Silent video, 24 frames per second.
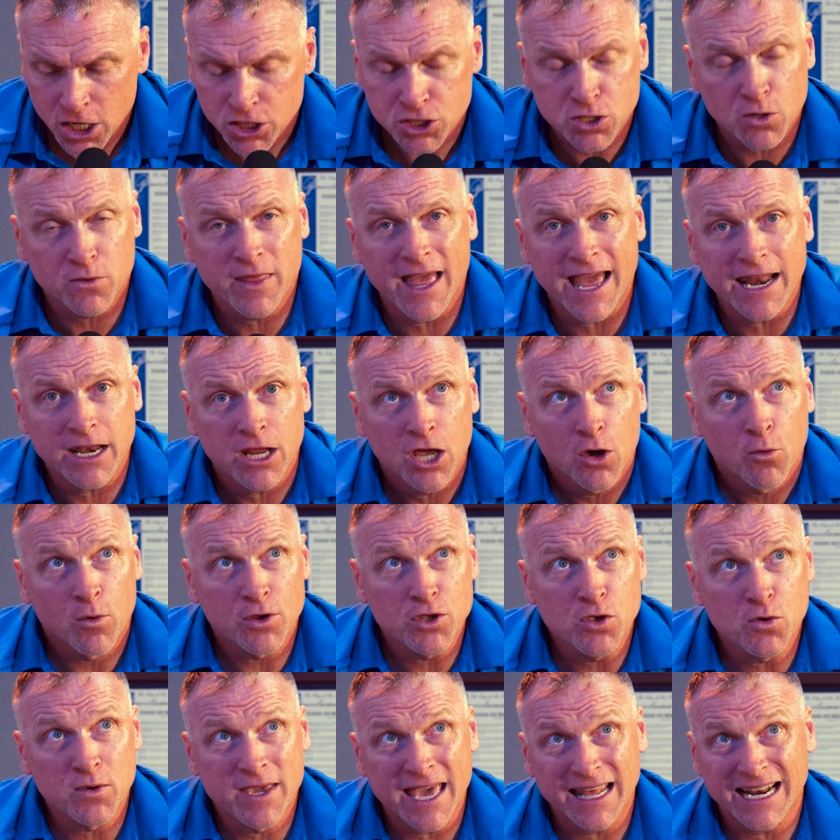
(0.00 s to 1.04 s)
So that
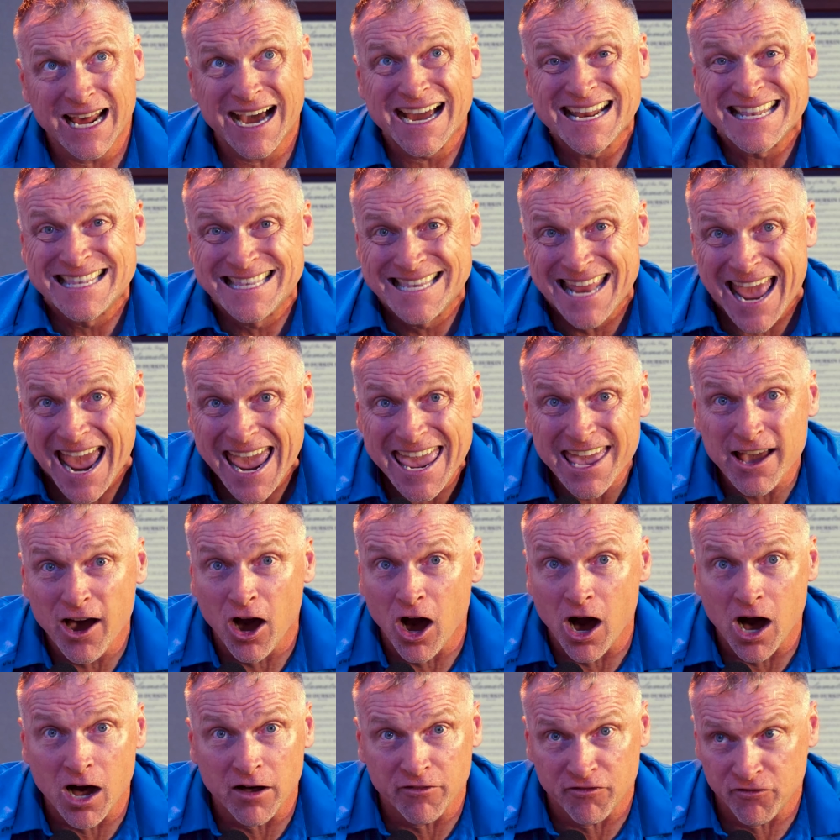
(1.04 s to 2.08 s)
when you get a day
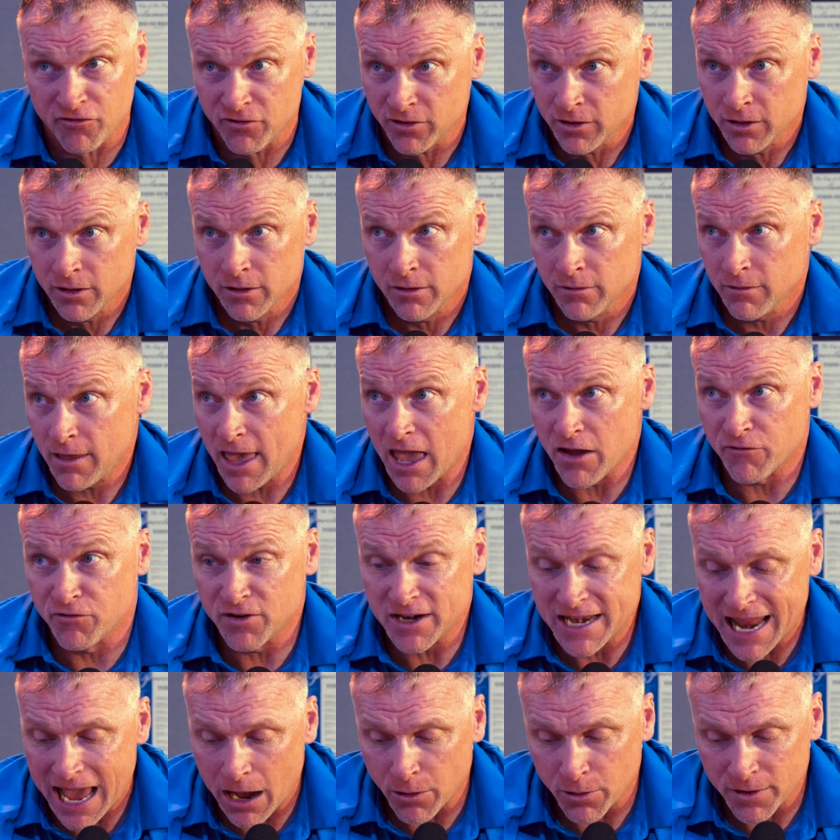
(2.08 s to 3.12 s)
off,
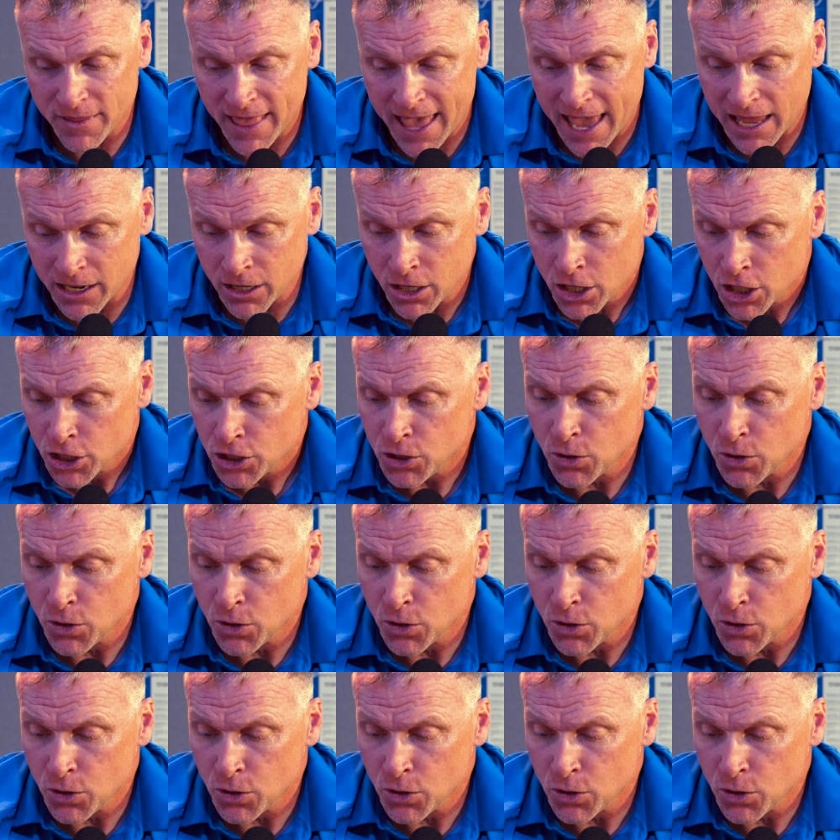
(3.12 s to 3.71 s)
every now and then.